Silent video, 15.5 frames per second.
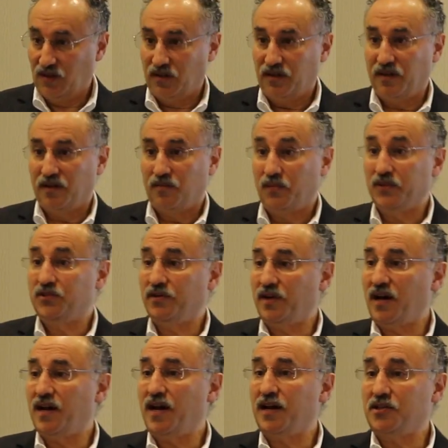Yeah, but you're
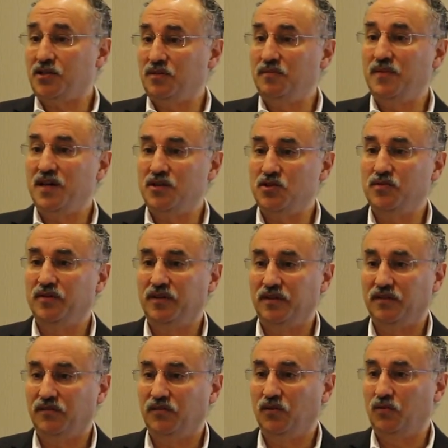not actually measuring
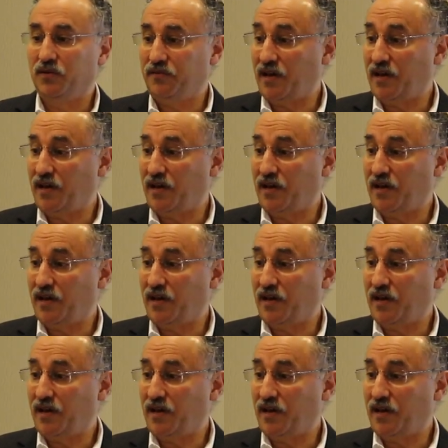it. So what's